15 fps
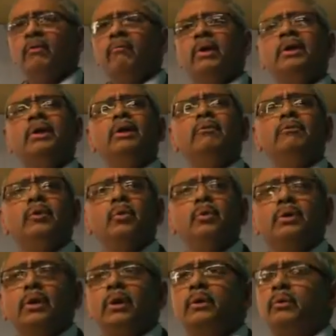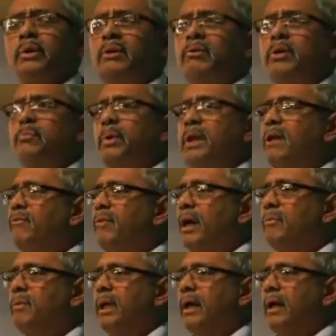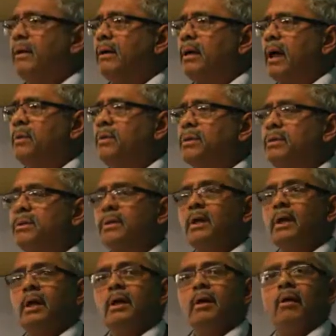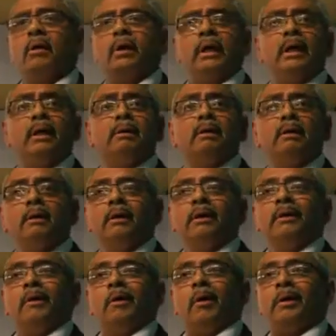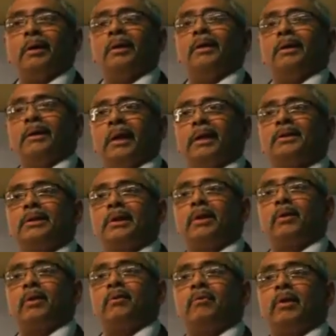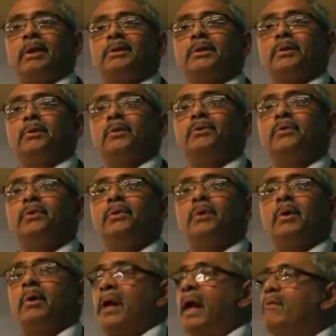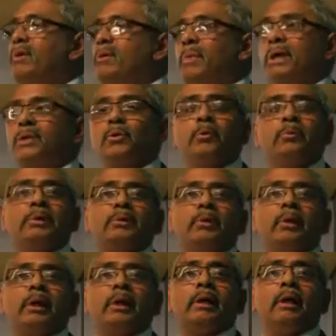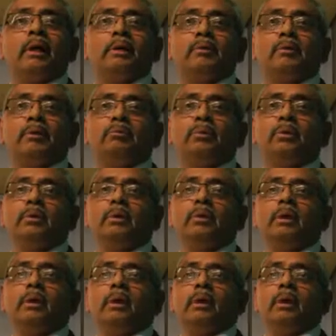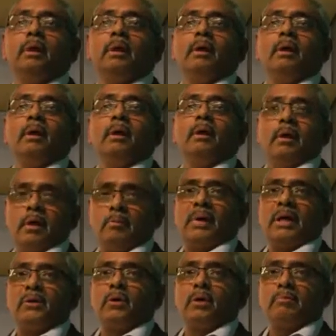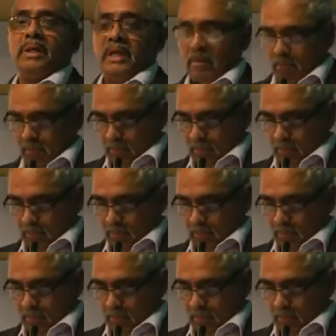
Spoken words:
Whether in future you live in prefabricated houses or eat hotter, tastier, or faster cooked food or travel by supersonic cars to the moon depends on me.